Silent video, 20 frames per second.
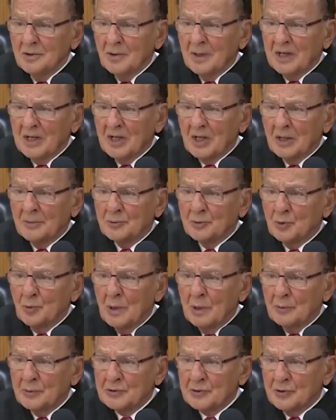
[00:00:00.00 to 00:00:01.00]
you had to get up
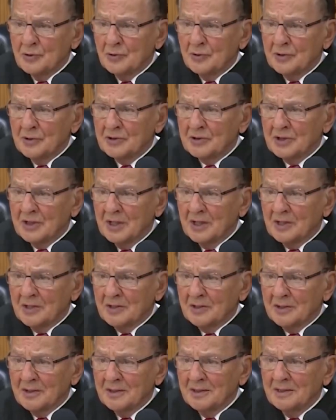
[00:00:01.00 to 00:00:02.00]
two hours earlier to get
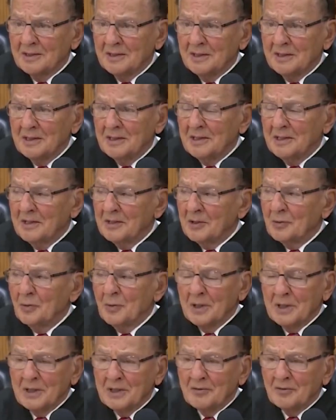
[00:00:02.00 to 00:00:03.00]
here and then
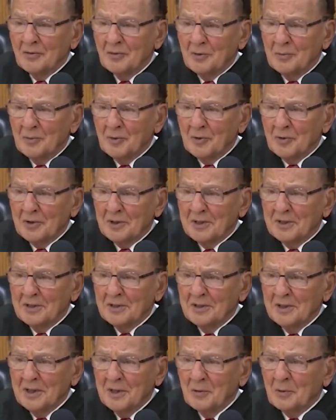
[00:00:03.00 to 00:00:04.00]
wait here all morning.
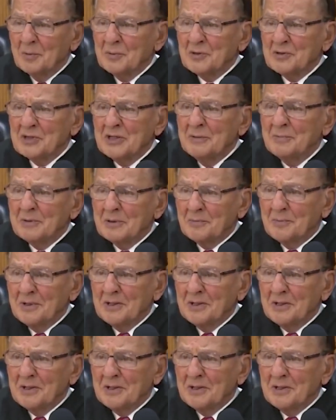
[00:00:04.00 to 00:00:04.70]
It would have been cheaper